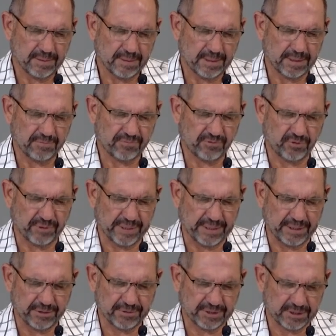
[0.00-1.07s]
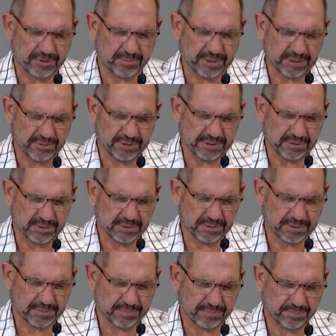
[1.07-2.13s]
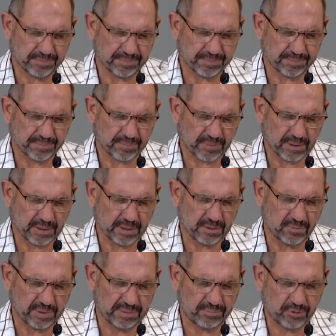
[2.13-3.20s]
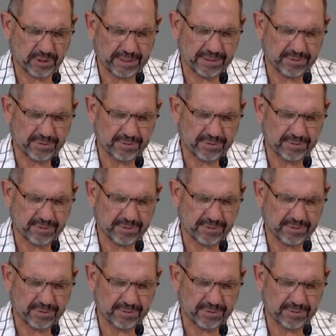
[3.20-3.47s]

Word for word: and for our own experience. And we pray